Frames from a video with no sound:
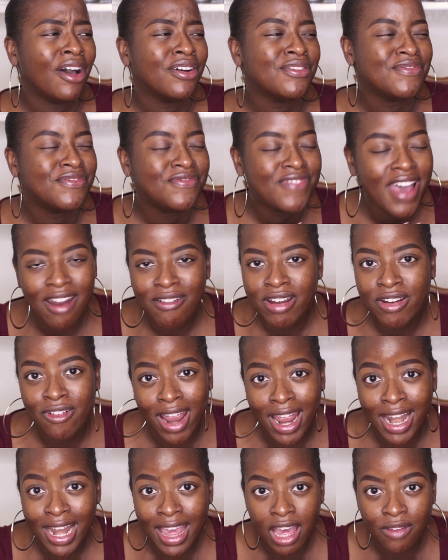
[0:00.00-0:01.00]
Very
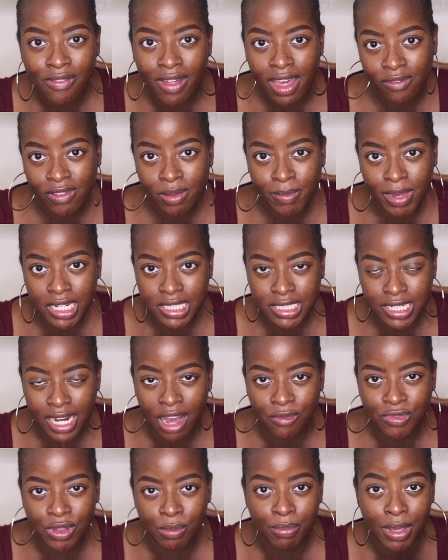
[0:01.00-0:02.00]
rarely have I ever managed to
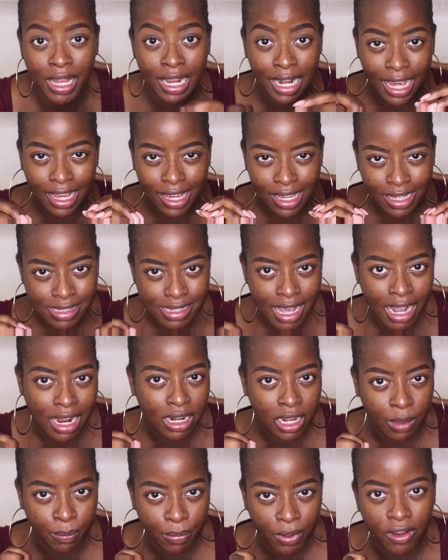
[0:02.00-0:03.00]
have them be like
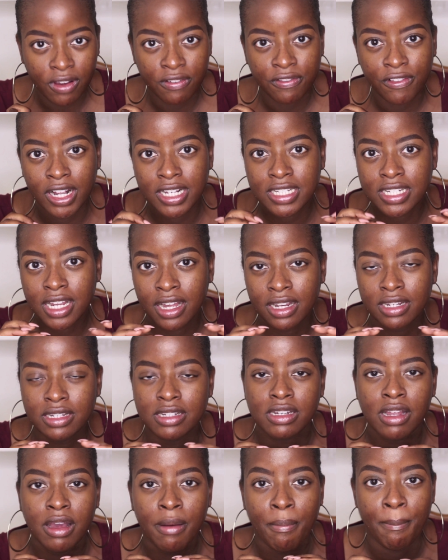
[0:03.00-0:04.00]
exactly perfect
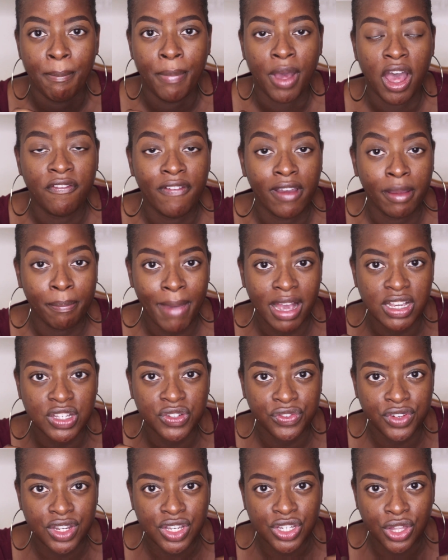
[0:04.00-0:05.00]
and a perfect match
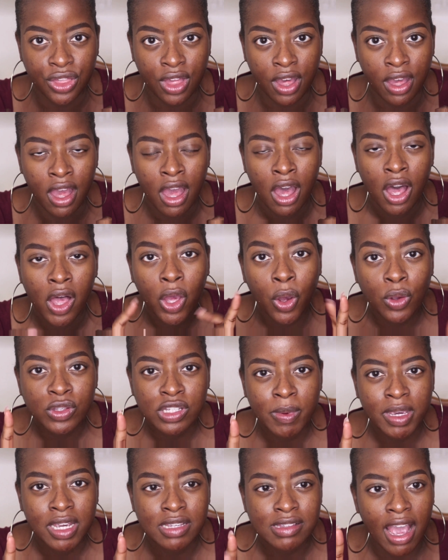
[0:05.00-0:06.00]
for each other.
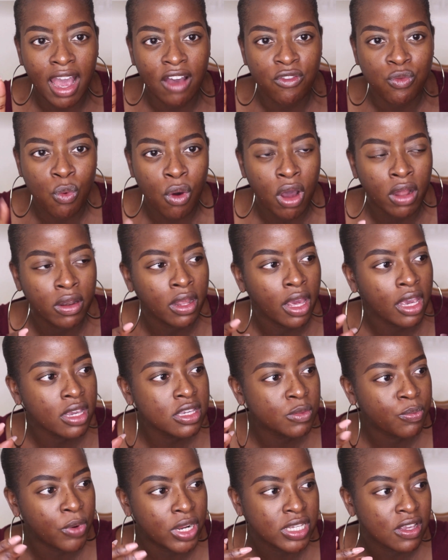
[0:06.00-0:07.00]
Also because I have one
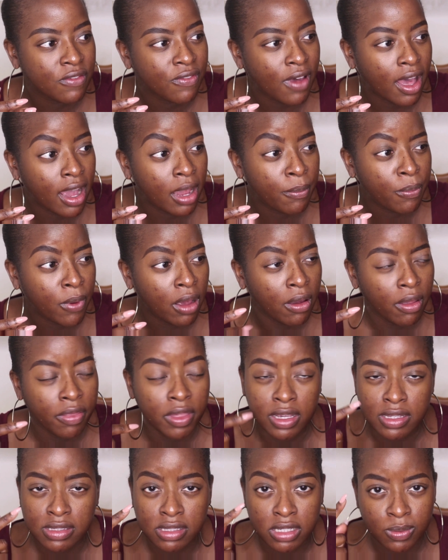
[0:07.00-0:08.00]
expressive eyebrow, I
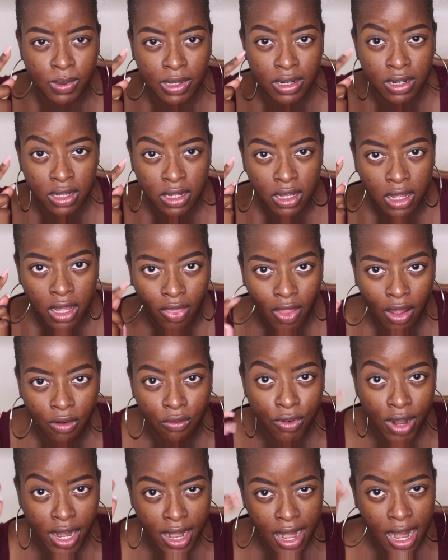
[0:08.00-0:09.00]
think it's this one,
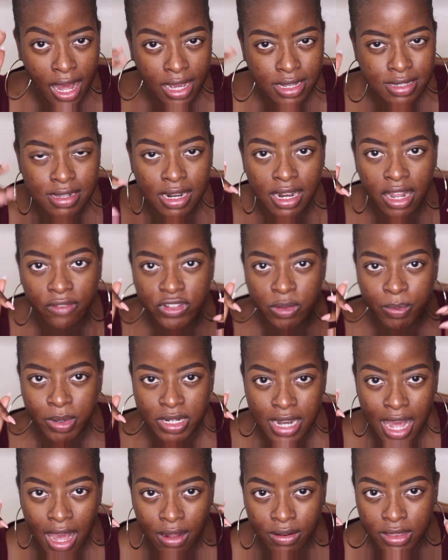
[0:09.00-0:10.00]
that really likes to lift up
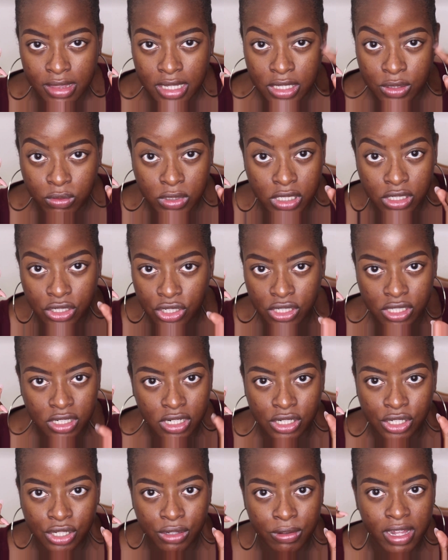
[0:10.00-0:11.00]
and down, and this one does
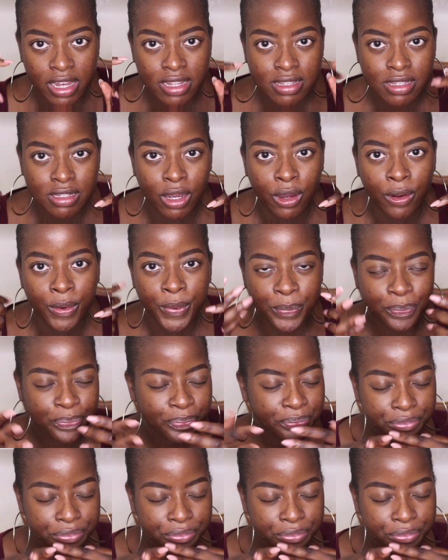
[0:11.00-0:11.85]
not do that, so